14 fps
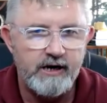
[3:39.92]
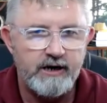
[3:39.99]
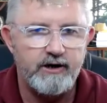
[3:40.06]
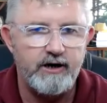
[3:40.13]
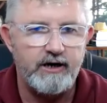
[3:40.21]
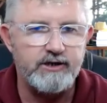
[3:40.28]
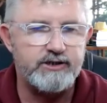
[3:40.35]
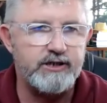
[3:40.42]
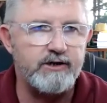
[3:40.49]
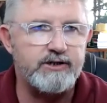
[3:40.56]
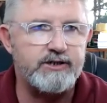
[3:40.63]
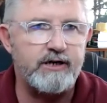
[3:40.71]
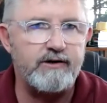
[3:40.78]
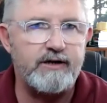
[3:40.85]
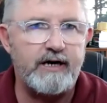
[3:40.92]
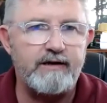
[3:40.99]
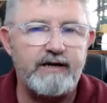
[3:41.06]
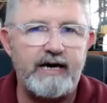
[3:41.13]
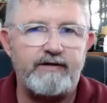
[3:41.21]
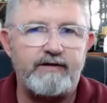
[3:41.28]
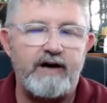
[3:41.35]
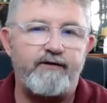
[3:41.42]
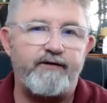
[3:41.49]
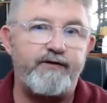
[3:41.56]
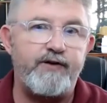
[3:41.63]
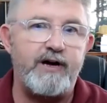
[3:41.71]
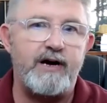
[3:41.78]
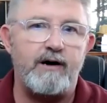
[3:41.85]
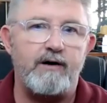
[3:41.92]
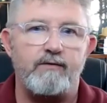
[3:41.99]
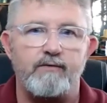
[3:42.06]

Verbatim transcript: You know, so so they they they fear